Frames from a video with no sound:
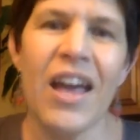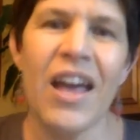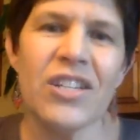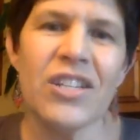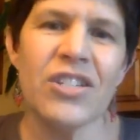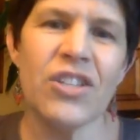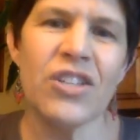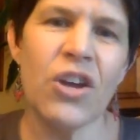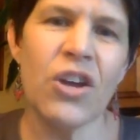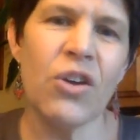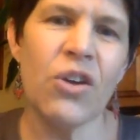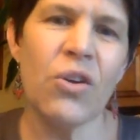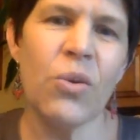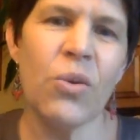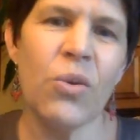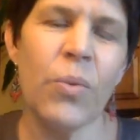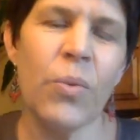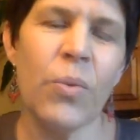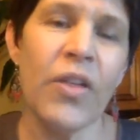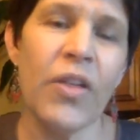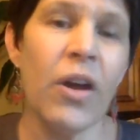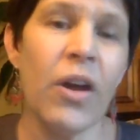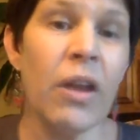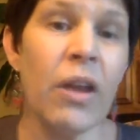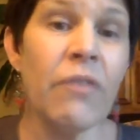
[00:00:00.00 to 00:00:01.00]
So
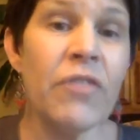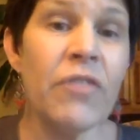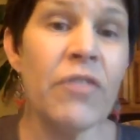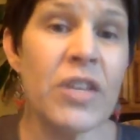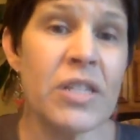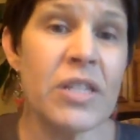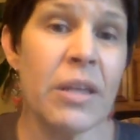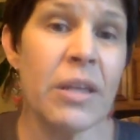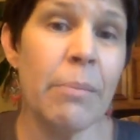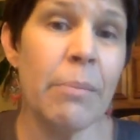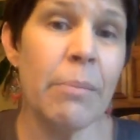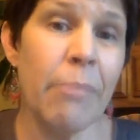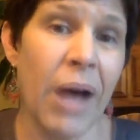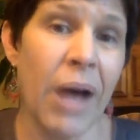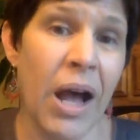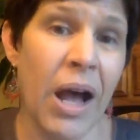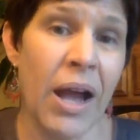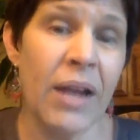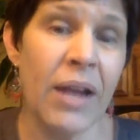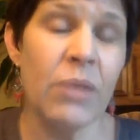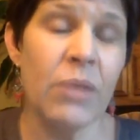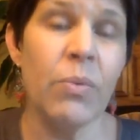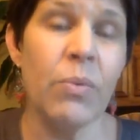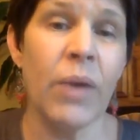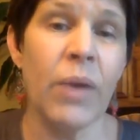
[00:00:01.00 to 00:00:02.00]
with all of this in
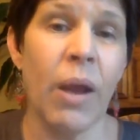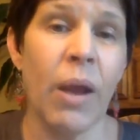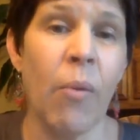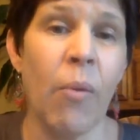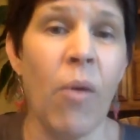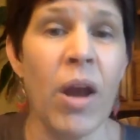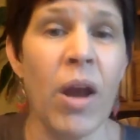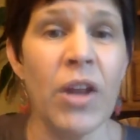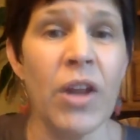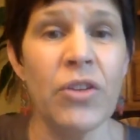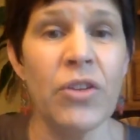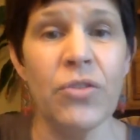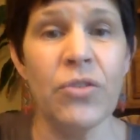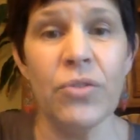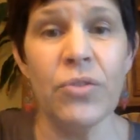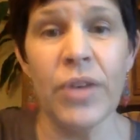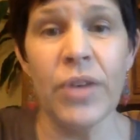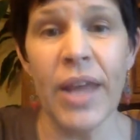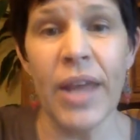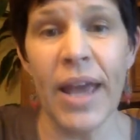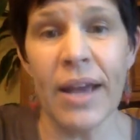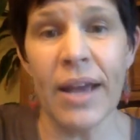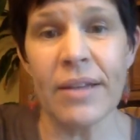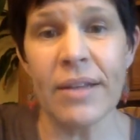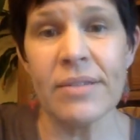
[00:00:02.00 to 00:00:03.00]
mind, what I want to do
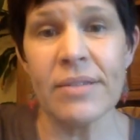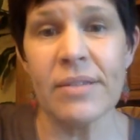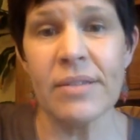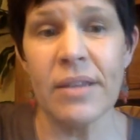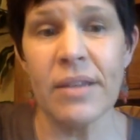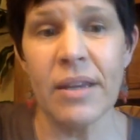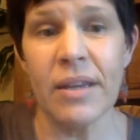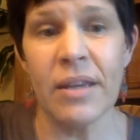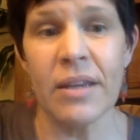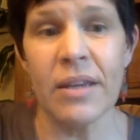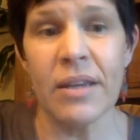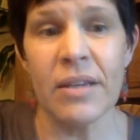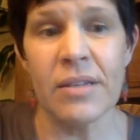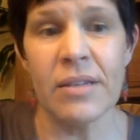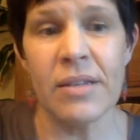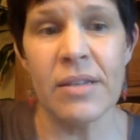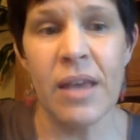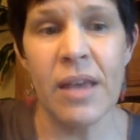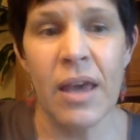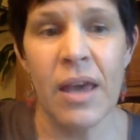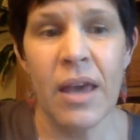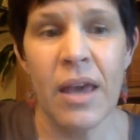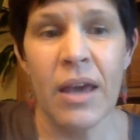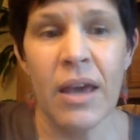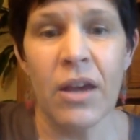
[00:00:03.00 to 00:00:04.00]
next is
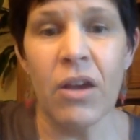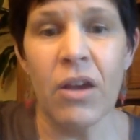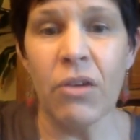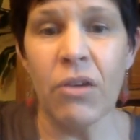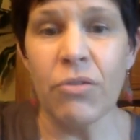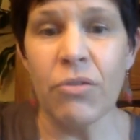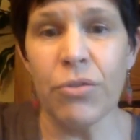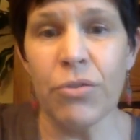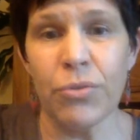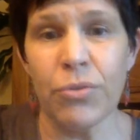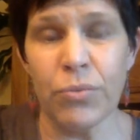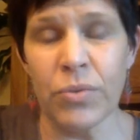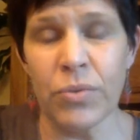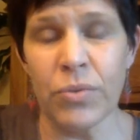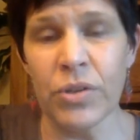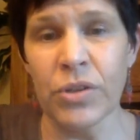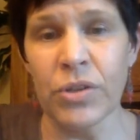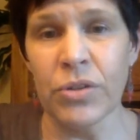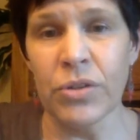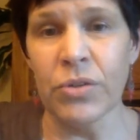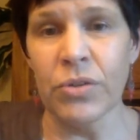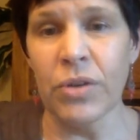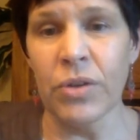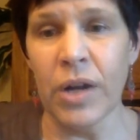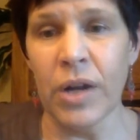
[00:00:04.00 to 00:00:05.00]
go
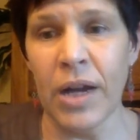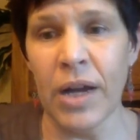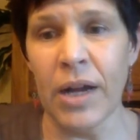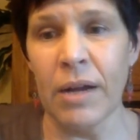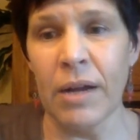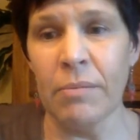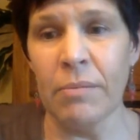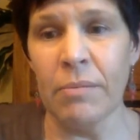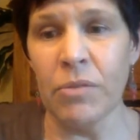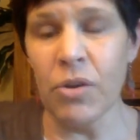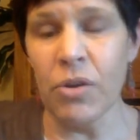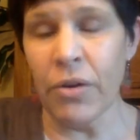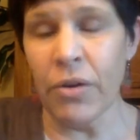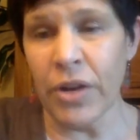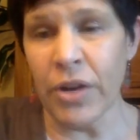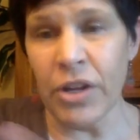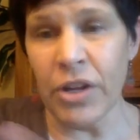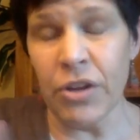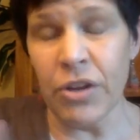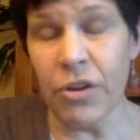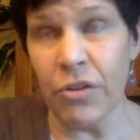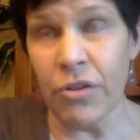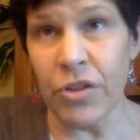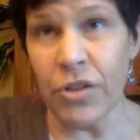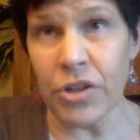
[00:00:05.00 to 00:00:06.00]
through, you already
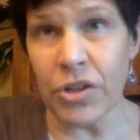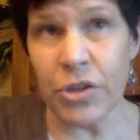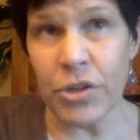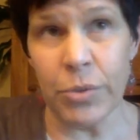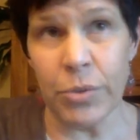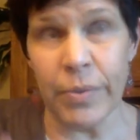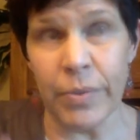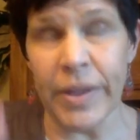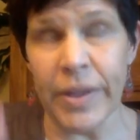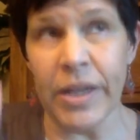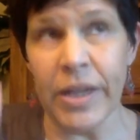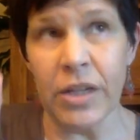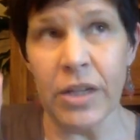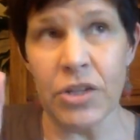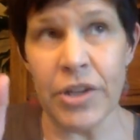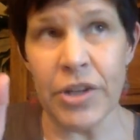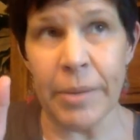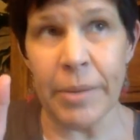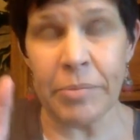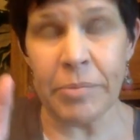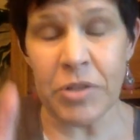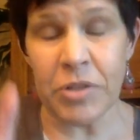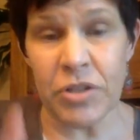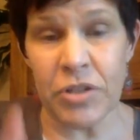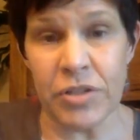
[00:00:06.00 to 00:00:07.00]
know that you're reading
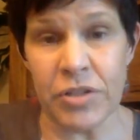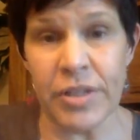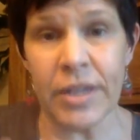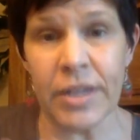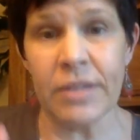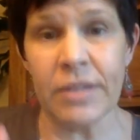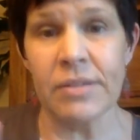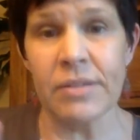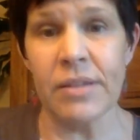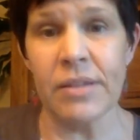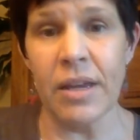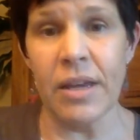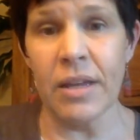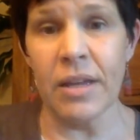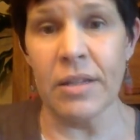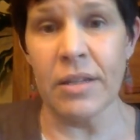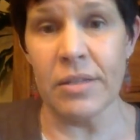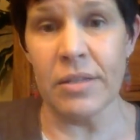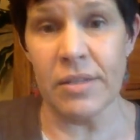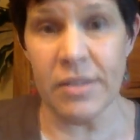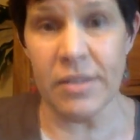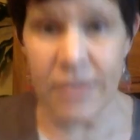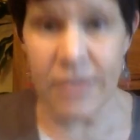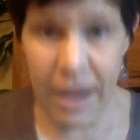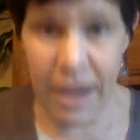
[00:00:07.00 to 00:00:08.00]
chapters 6 and
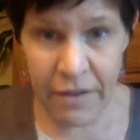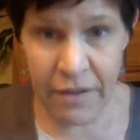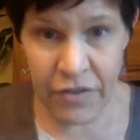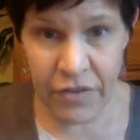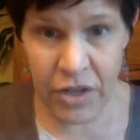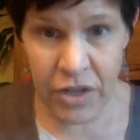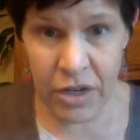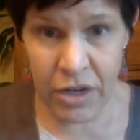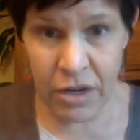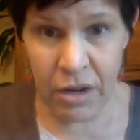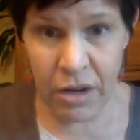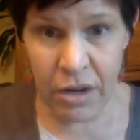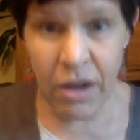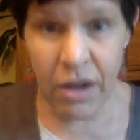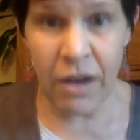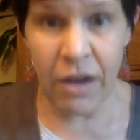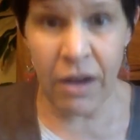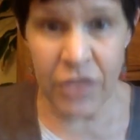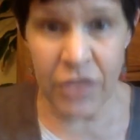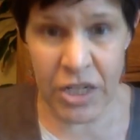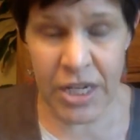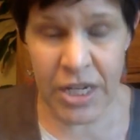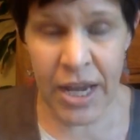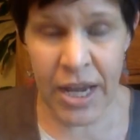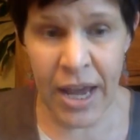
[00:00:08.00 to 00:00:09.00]
7 of
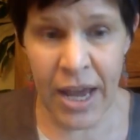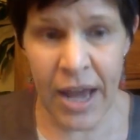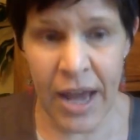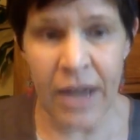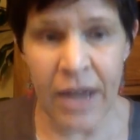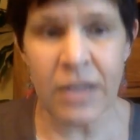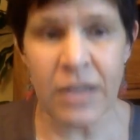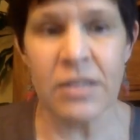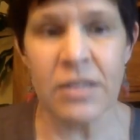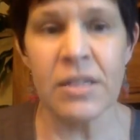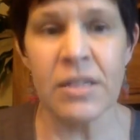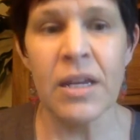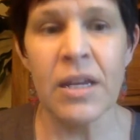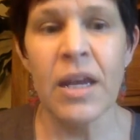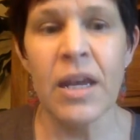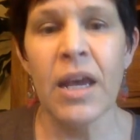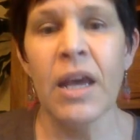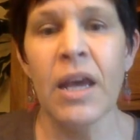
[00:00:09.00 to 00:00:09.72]
the text.